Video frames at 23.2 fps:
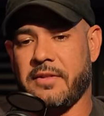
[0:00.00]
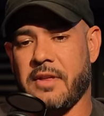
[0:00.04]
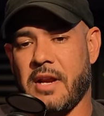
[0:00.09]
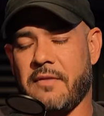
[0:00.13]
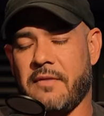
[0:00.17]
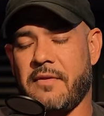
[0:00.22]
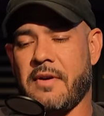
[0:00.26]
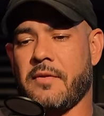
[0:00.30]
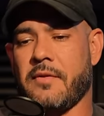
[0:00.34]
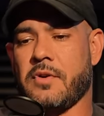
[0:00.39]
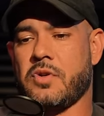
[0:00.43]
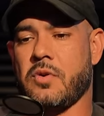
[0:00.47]
that
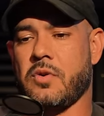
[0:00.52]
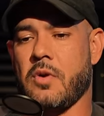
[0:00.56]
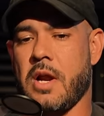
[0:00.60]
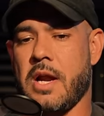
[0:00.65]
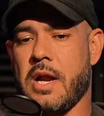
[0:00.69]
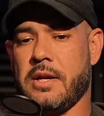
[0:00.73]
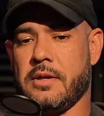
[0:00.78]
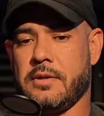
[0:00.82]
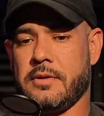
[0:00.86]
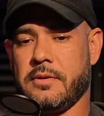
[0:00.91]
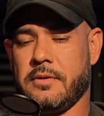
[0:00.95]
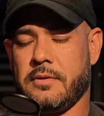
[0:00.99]
i've ever
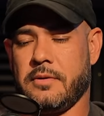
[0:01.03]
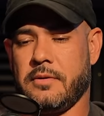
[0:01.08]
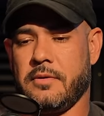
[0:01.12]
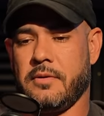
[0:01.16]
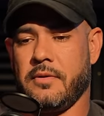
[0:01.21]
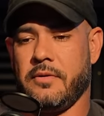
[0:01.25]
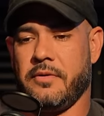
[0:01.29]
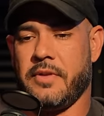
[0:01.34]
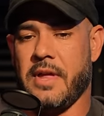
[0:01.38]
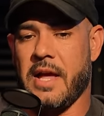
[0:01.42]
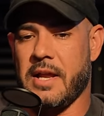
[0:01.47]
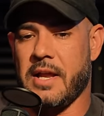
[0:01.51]
trained
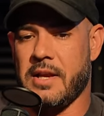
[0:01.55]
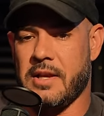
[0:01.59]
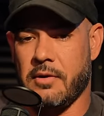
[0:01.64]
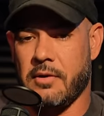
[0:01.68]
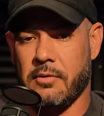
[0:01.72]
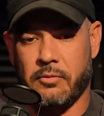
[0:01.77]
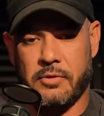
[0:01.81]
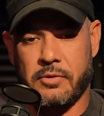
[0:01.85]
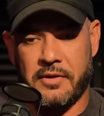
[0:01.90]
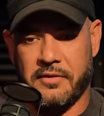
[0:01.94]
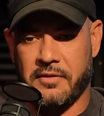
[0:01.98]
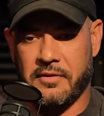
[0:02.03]
that
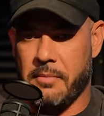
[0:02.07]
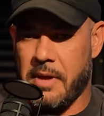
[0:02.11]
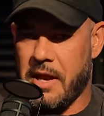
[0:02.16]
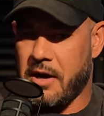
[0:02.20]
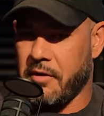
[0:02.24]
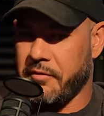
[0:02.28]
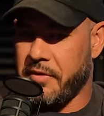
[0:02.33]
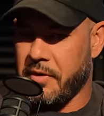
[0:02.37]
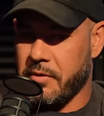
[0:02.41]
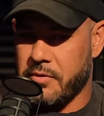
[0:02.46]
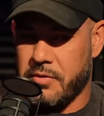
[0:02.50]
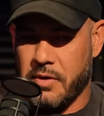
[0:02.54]
doesn't matter
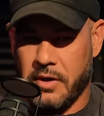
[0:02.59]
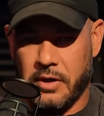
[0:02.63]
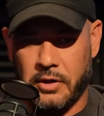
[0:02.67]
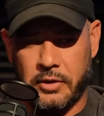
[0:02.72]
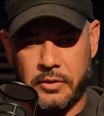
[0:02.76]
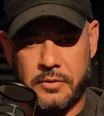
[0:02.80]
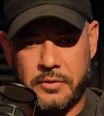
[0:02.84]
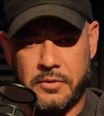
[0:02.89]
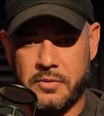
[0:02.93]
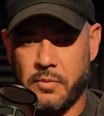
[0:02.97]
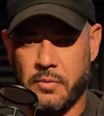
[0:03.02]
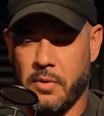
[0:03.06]
if they were trying to
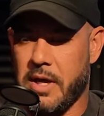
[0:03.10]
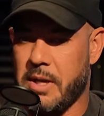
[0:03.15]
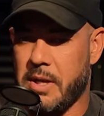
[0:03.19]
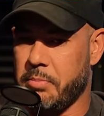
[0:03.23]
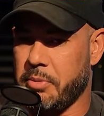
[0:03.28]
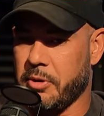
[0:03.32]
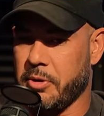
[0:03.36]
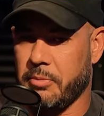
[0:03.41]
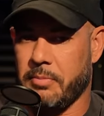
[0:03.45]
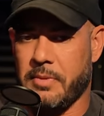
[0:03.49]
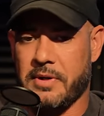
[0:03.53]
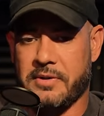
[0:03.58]
lose weight,
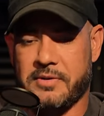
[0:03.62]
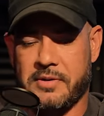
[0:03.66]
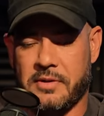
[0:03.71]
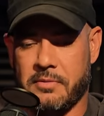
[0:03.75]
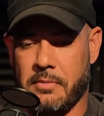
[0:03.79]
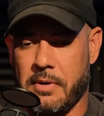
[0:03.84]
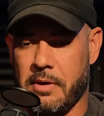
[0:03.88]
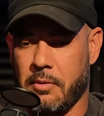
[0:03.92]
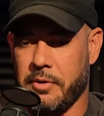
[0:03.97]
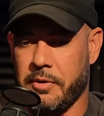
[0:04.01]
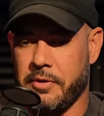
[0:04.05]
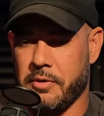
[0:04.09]
build muscle, doesn't
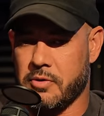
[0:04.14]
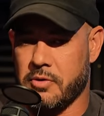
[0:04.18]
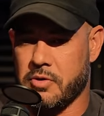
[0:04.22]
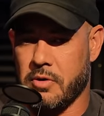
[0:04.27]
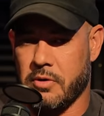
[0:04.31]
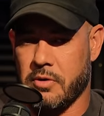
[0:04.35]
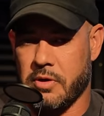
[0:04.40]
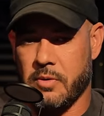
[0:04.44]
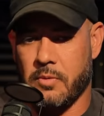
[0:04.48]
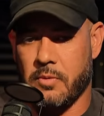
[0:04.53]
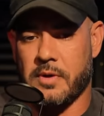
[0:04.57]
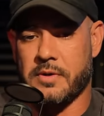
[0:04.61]
matter what their
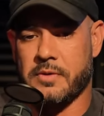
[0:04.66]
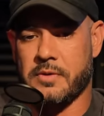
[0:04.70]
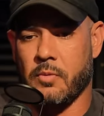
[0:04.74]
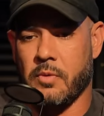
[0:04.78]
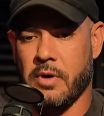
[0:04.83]
journey was.